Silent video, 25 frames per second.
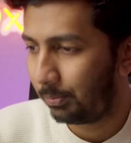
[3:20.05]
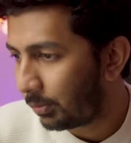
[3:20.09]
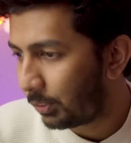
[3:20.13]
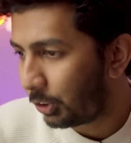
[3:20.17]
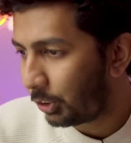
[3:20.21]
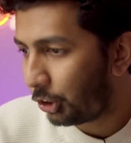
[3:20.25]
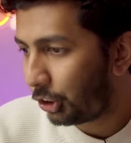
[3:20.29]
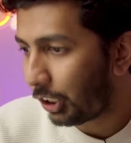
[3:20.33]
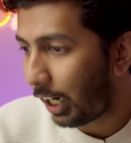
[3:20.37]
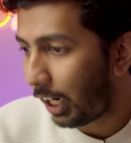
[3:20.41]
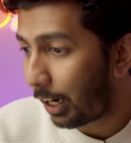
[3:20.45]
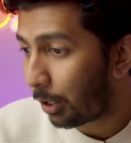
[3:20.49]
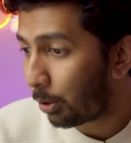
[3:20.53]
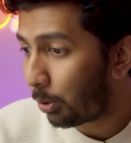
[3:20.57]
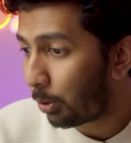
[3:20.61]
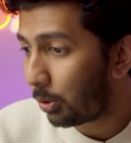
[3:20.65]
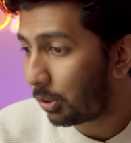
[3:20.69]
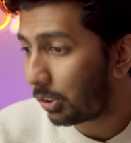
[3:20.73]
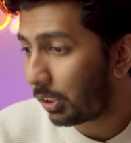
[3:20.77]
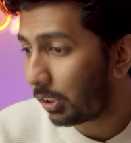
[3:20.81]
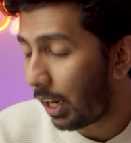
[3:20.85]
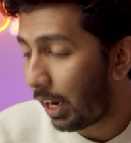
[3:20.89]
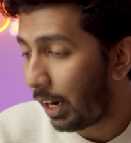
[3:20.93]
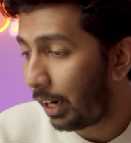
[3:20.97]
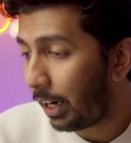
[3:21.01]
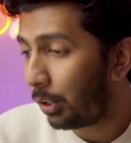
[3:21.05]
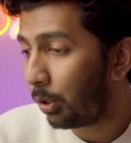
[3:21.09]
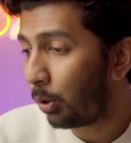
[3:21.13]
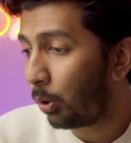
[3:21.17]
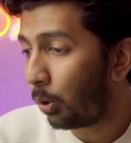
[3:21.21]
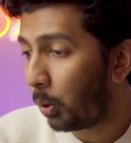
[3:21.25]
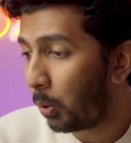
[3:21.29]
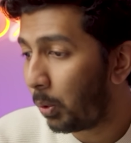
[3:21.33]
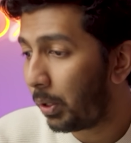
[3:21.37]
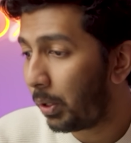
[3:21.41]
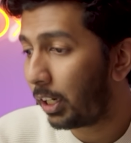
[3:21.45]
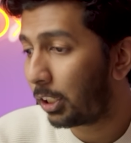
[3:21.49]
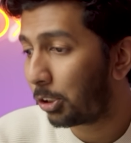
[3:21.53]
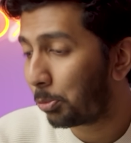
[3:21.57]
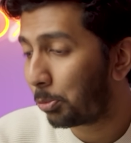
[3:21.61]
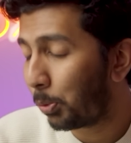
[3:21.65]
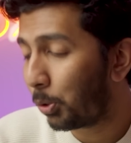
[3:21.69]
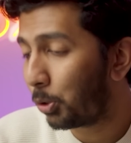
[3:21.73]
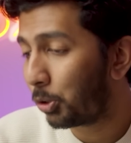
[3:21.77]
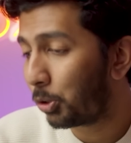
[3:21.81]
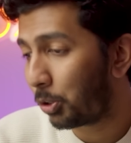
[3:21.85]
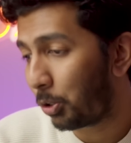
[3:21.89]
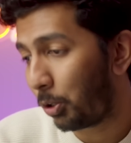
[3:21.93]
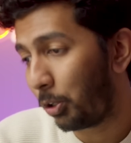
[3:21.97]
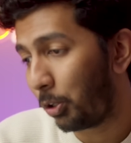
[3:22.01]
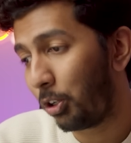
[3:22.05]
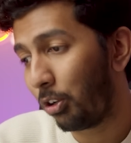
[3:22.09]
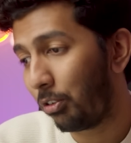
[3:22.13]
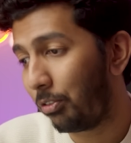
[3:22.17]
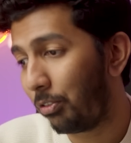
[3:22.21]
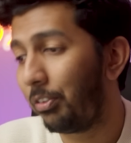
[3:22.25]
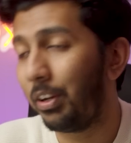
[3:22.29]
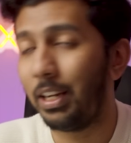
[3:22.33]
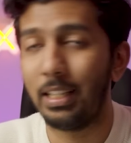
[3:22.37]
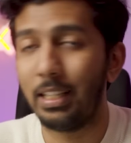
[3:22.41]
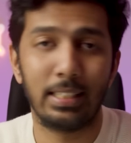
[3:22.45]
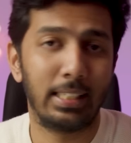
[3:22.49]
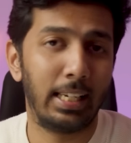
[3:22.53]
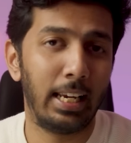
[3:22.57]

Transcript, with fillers: shadows and overexposure on your face.